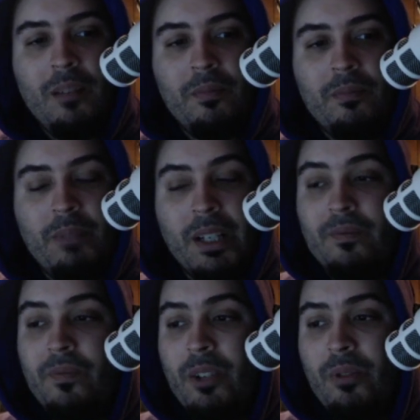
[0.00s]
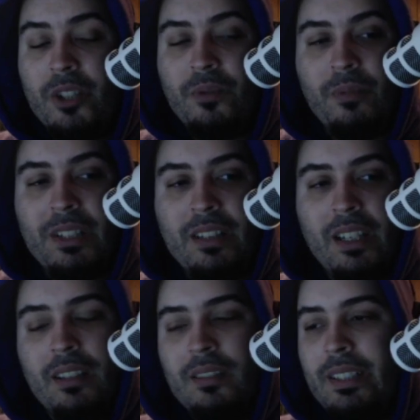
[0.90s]
But who knows what we
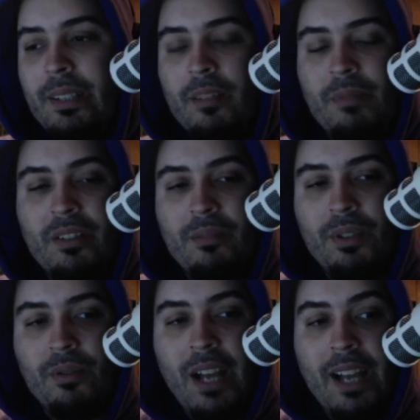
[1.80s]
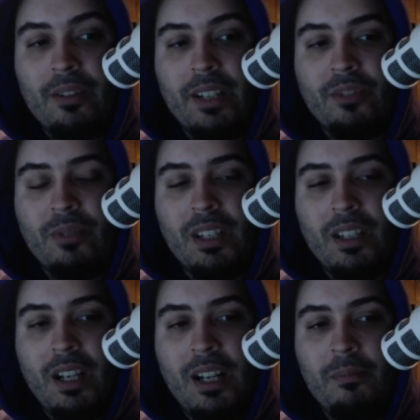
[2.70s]
see? There could be some new aggro decks with
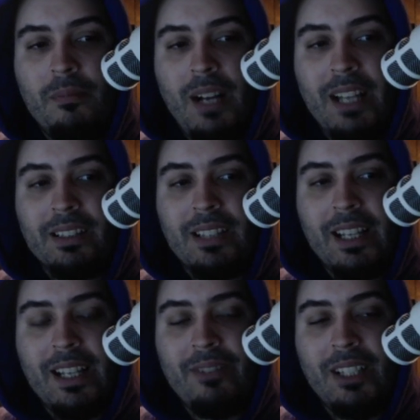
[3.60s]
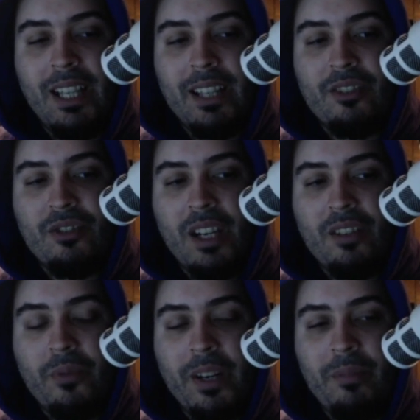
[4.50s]
it. I definitely like this
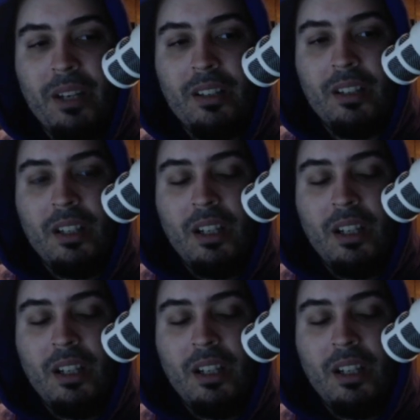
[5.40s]
change quite a bit.